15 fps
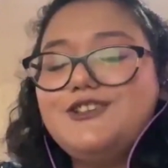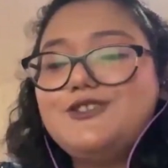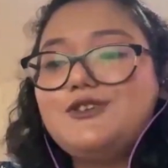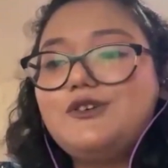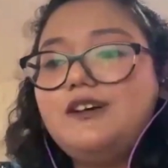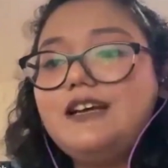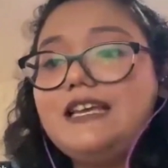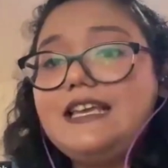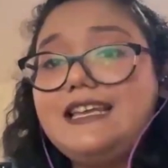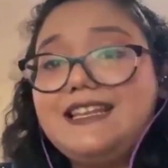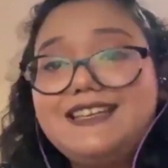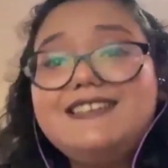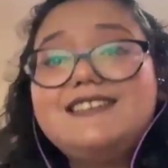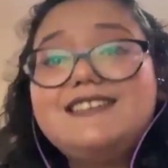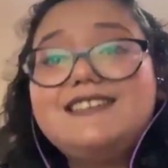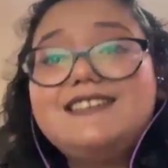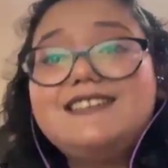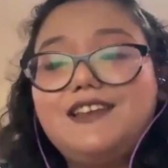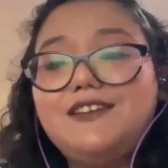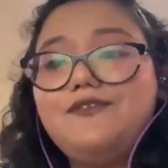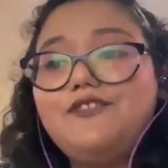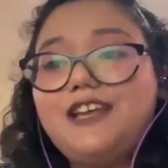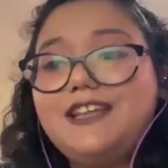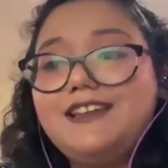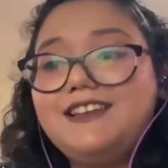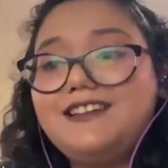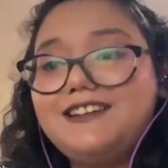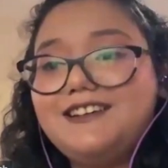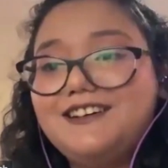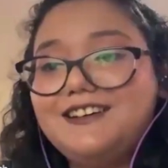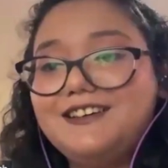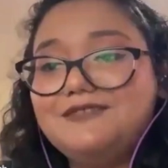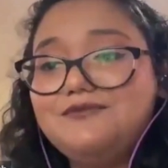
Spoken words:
So initially, when